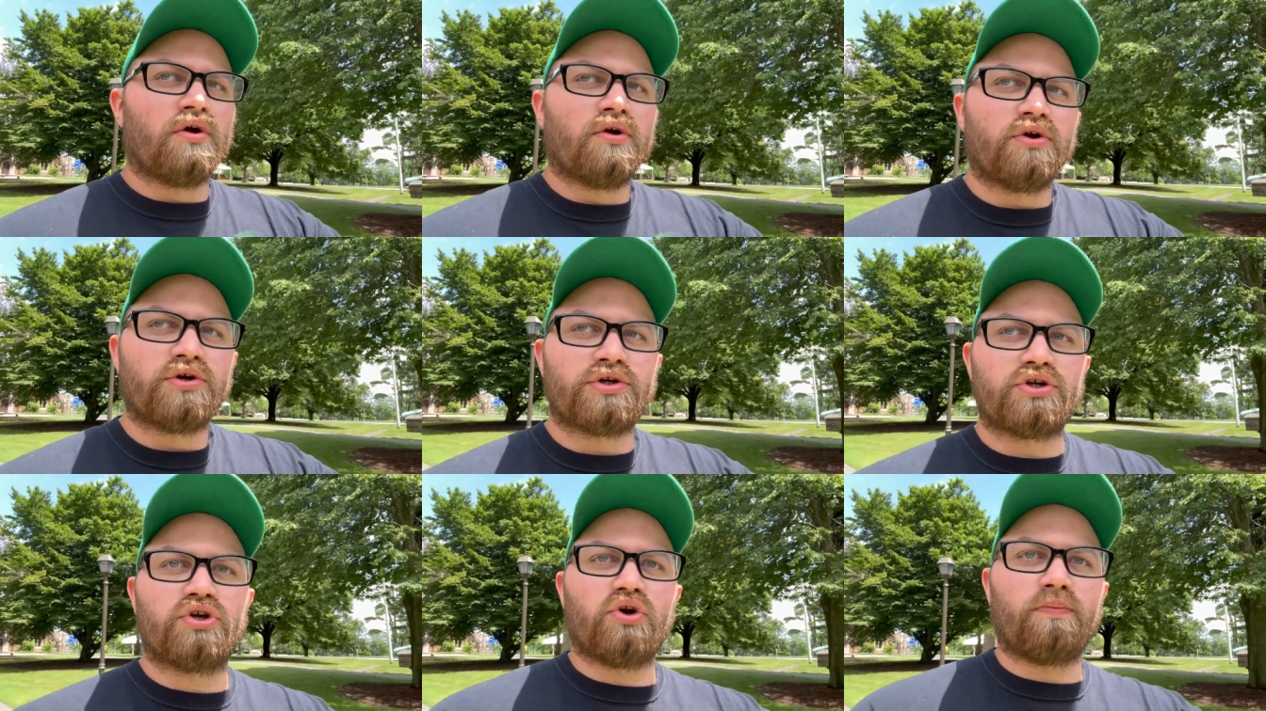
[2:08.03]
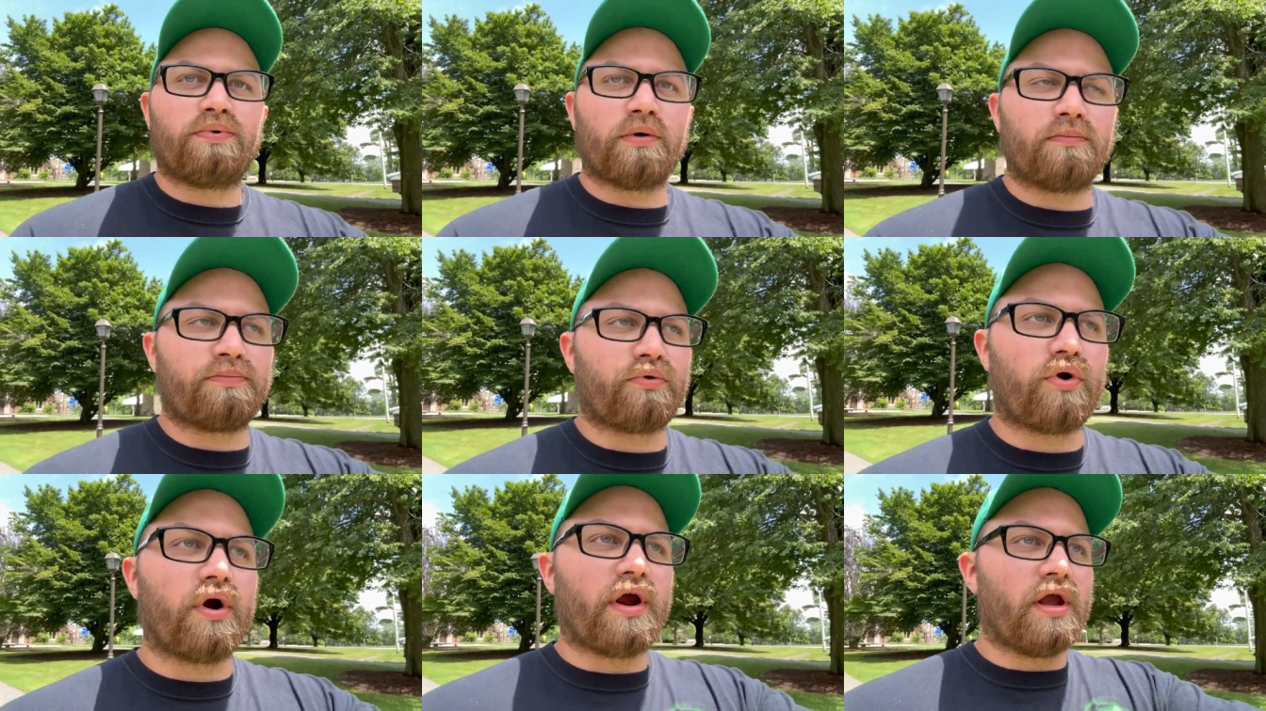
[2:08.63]
super
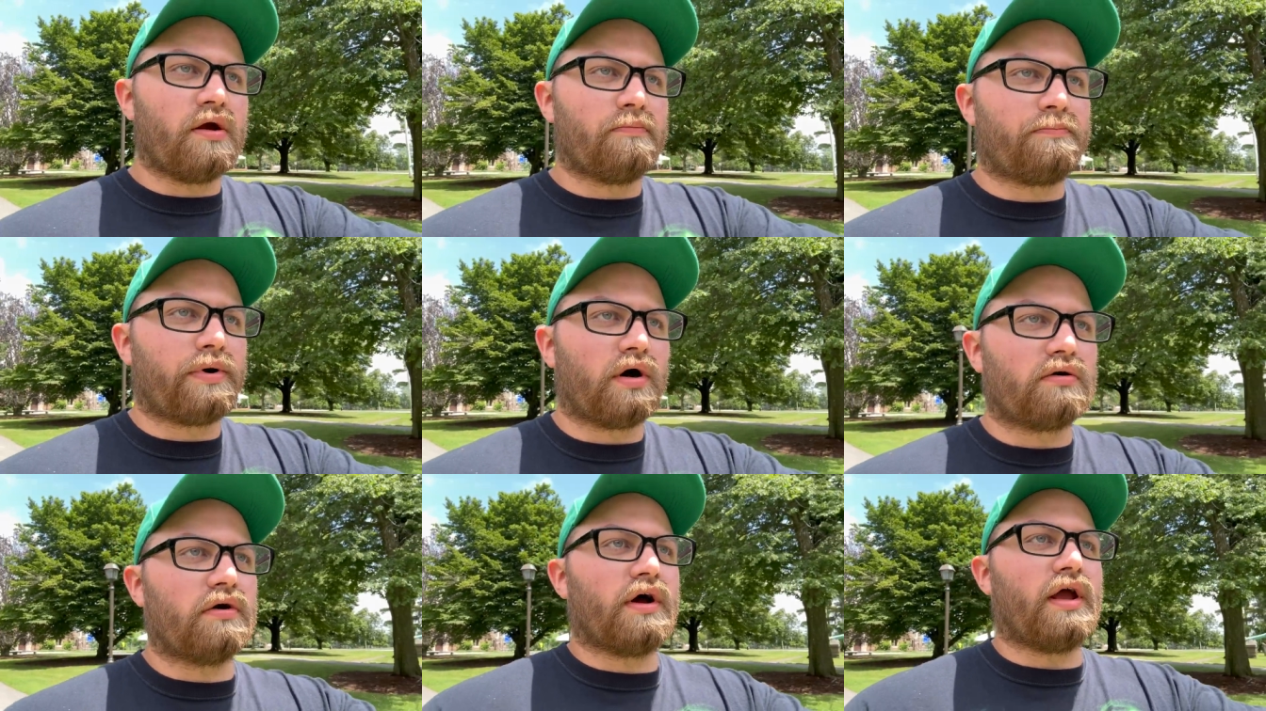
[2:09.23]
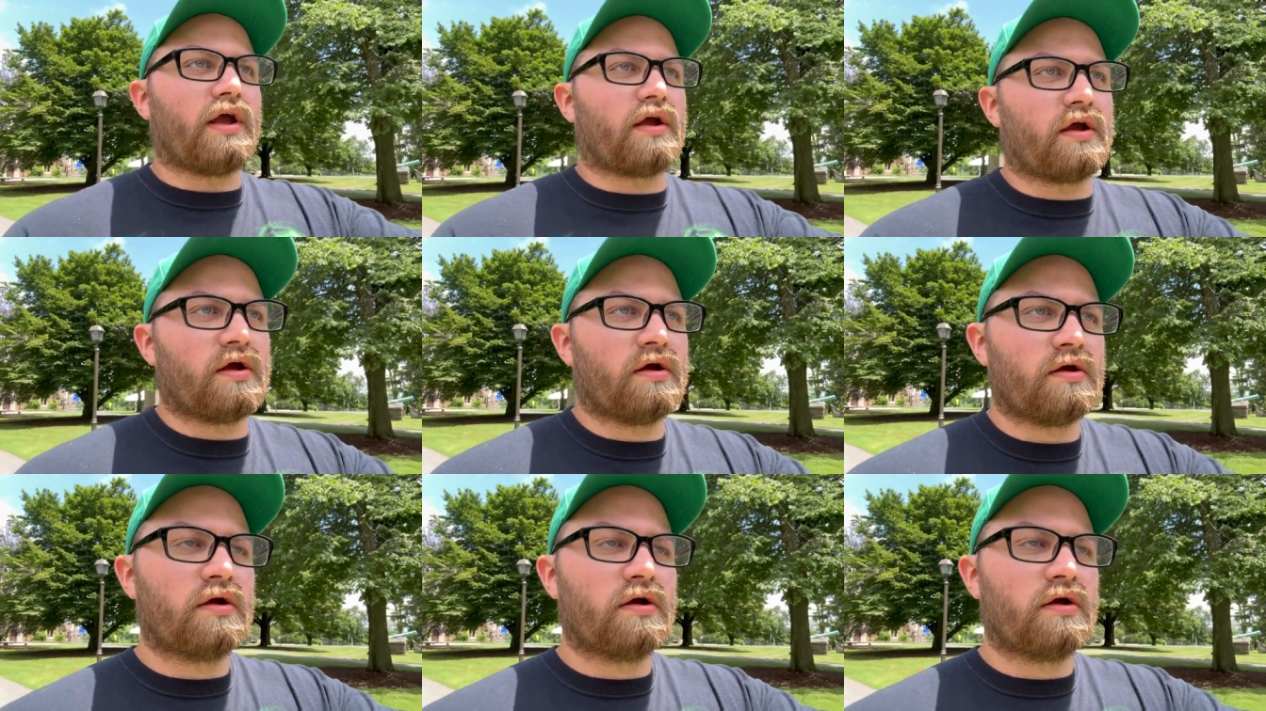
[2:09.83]
bright, but, like,